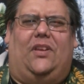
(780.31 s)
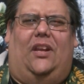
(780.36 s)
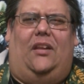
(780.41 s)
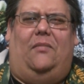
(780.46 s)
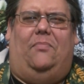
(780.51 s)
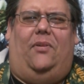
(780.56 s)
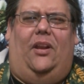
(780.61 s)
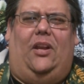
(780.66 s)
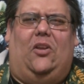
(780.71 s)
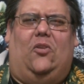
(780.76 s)

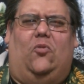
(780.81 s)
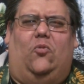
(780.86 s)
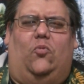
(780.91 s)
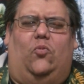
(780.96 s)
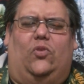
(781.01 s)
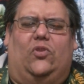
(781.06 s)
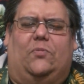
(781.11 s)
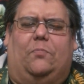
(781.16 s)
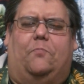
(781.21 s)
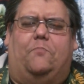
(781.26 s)
anybody who
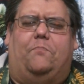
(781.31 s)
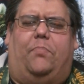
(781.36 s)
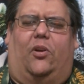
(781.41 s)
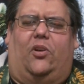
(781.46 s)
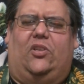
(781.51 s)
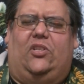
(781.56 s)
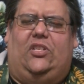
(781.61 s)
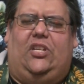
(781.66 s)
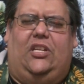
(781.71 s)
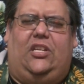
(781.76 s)
was
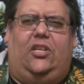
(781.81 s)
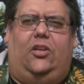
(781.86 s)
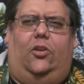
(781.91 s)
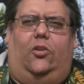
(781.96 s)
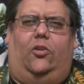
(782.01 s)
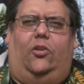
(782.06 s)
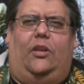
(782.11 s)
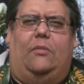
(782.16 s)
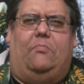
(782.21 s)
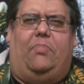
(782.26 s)

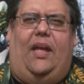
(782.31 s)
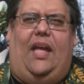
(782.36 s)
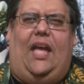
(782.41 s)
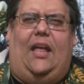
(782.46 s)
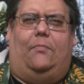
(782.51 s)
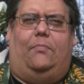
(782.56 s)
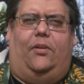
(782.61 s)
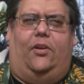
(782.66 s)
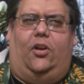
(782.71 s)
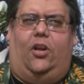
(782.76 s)
particularly
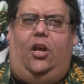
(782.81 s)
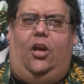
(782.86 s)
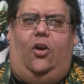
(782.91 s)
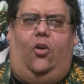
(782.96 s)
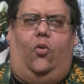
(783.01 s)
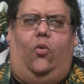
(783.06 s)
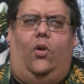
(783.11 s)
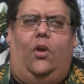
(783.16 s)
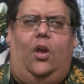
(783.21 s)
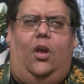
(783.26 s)
bad, but
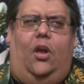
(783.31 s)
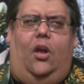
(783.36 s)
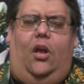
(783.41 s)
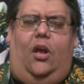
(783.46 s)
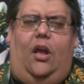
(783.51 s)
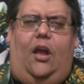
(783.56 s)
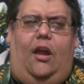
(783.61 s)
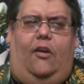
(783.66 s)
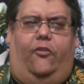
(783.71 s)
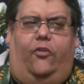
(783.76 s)
no.
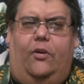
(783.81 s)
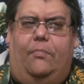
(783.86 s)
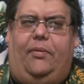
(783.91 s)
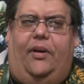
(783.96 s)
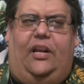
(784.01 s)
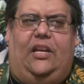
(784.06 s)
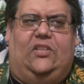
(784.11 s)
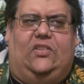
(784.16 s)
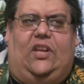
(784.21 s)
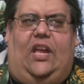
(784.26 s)

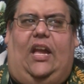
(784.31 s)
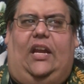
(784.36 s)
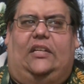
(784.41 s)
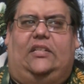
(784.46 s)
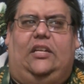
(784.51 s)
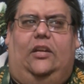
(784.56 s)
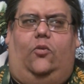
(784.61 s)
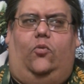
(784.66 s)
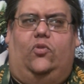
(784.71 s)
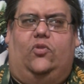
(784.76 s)
Everybody's
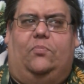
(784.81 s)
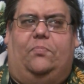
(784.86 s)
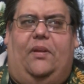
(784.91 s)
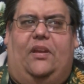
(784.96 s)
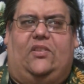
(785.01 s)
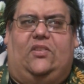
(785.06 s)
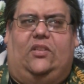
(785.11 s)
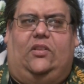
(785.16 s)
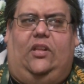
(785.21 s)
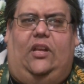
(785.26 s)
acting was
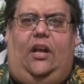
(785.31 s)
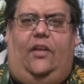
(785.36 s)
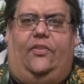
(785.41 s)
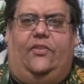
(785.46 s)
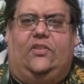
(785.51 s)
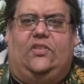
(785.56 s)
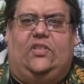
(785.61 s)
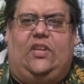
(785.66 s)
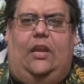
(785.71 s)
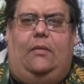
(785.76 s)
basically on
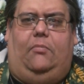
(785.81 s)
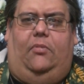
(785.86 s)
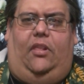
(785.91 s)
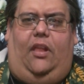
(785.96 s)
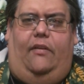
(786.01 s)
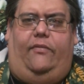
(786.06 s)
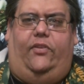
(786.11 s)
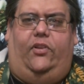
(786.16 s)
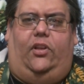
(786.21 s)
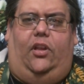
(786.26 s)
the same
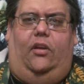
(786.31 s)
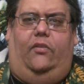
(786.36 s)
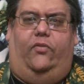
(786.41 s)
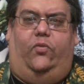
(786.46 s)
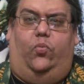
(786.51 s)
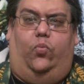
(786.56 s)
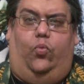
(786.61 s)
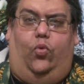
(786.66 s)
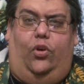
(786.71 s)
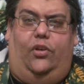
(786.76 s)
level of
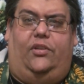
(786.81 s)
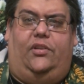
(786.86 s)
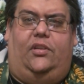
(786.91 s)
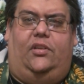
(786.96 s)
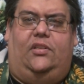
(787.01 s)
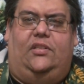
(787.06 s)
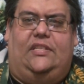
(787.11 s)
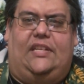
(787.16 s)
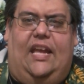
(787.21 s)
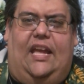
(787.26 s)

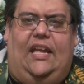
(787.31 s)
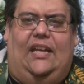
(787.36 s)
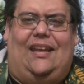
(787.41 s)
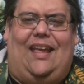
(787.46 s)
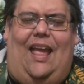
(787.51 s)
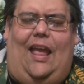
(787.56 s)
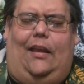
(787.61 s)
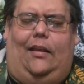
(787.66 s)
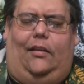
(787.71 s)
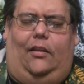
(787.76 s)
wooden, dead,
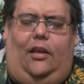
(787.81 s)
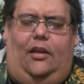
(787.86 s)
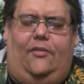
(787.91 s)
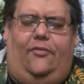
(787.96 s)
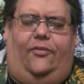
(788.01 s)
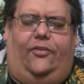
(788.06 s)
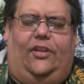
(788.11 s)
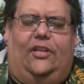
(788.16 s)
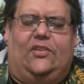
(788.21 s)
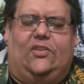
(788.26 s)
and
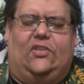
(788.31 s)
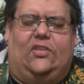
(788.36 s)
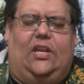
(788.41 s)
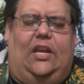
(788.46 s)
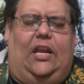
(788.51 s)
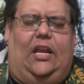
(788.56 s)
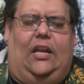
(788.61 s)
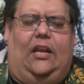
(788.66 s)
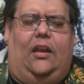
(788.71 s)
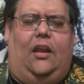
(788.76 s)
lifeless,
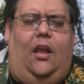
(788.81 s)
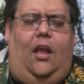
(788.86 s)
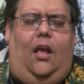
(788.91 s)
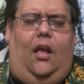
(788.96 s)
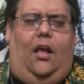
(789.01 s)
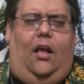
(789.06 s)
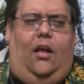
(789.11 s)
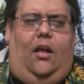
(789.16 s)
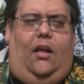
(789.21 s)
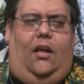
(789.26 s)
and
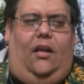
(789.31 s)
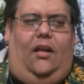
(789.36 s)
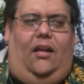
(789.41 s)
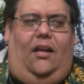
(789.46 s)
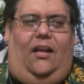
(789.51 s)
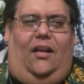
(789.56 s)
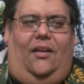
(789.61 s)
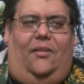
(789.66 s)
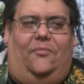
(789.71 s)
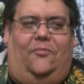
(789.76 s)

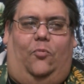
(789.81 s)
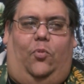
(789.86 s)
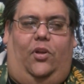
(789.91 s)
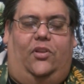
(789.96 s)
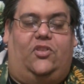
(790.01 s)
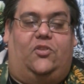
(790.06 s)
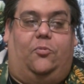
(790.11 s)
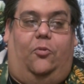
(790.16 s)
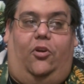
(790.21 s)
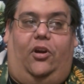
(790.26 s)

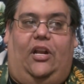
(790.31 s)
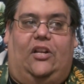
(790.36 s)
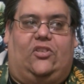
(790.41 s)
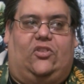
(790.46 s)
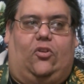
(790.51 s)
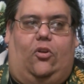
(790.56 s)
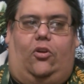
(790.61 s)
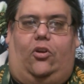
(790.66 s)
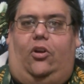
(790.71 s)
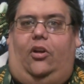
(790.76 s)
once more, it
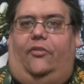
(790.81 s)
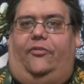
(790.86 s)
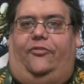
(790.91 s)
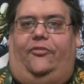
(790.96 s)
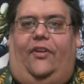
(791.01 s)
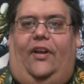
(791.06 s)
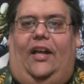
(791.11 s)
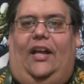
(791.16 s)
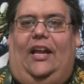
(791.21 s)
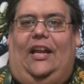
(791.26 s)
started off
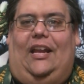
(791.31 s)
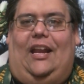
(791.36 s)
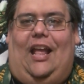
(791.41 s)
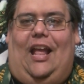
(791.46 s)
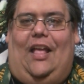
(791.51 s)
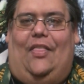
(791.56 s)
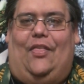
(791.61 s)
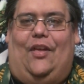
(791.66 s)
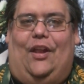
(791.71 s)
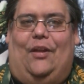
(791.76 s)
fine,
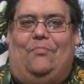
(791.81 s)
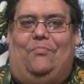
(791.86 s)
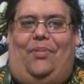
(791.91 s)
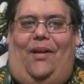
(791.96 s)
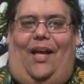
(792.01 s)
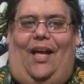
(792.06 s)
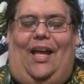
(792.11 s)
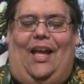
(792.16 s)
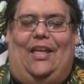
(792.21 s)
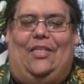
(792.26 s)
and then
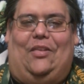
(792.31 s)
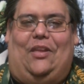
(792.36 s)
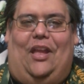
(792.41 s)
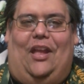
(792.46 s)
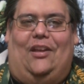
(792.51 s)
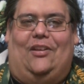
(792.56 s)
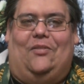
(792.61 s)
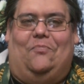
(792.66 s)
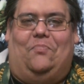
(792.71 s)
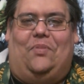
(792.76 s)
by the
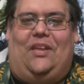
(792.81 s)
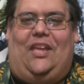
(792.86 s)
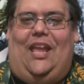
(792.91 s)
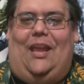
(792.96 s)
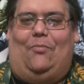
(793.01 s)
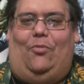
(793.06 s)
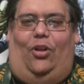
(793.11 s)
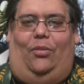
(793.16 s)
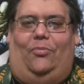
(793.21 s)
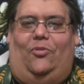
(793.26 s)
end, it
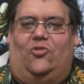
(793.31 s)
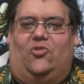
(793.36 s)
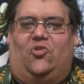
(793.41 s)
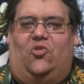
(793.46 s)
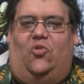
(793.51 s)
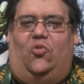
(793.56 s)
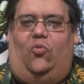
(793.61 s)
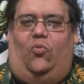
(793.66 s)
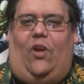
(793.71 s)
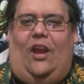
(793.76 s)
became
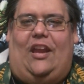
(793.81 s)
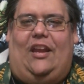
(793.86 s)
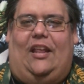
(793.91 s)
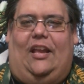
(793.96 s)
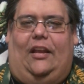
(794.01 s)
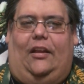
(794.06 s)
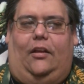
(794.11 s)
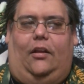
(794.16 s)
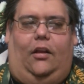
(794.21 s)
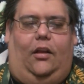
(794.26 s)
almost grating.